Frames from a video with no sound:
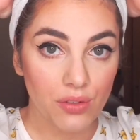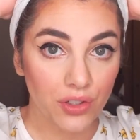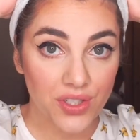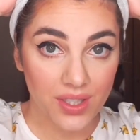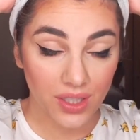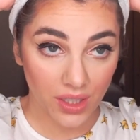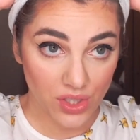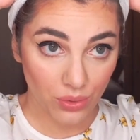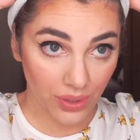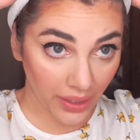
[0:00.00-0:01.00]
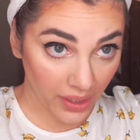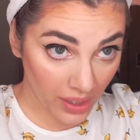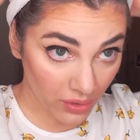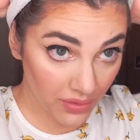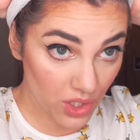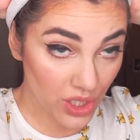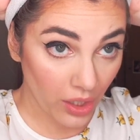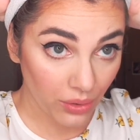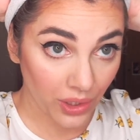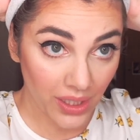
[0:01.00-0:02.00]
the first thing I do when I get out of the
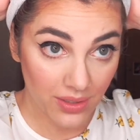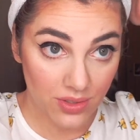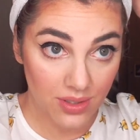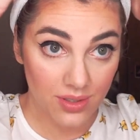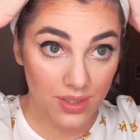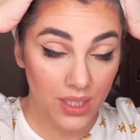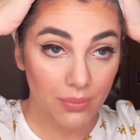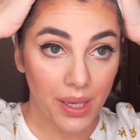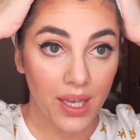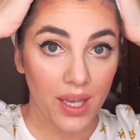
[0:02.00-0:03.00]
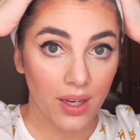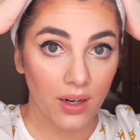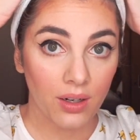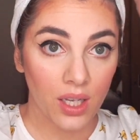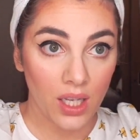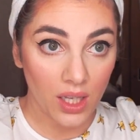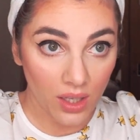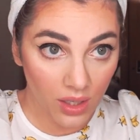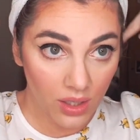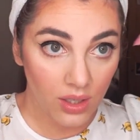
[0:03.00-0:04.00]
shower is stick my hair
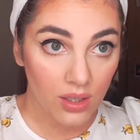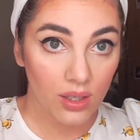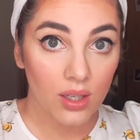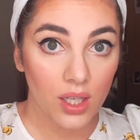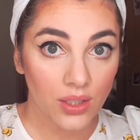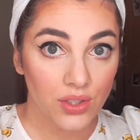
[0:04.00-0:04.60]
in a